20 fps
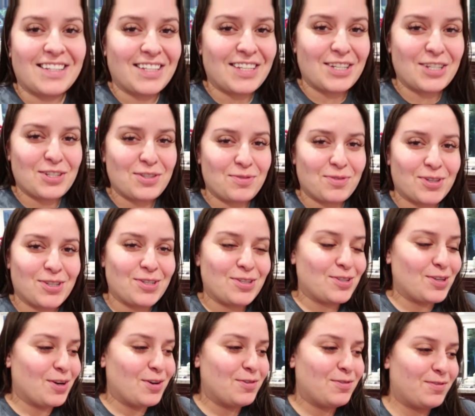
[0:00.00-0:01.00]
The kids were
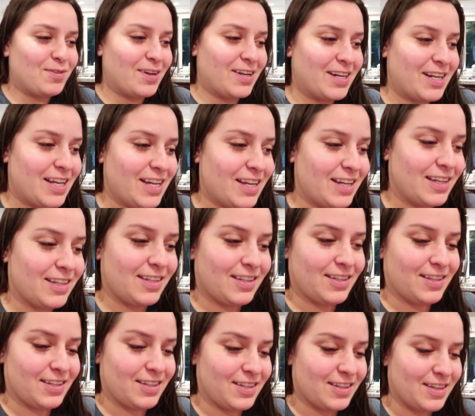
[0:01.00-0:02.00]
so funny.
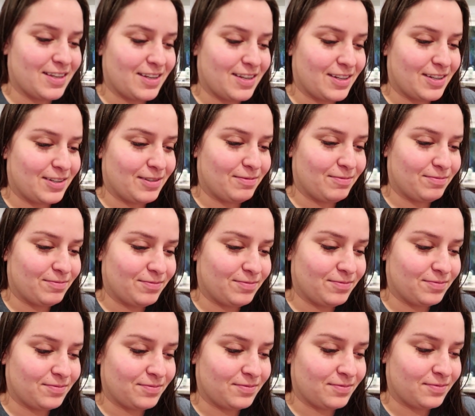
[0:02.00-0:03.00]
Um,
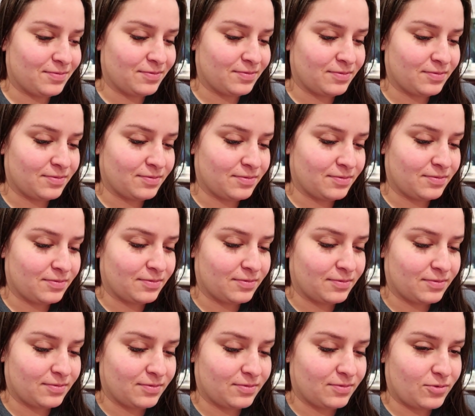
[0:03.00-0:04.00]

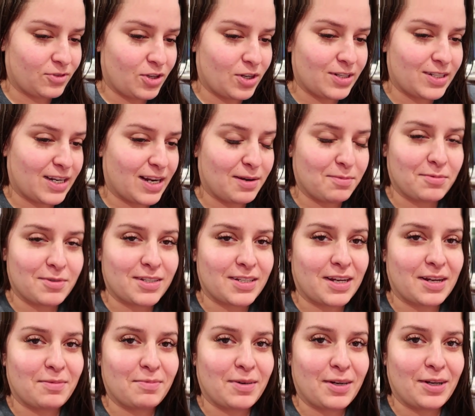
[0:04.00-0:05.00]
good time was
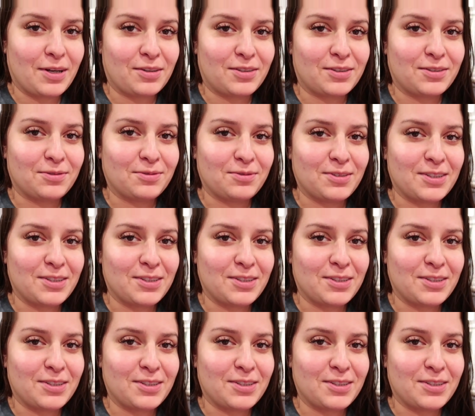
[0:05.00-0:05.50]
had by all.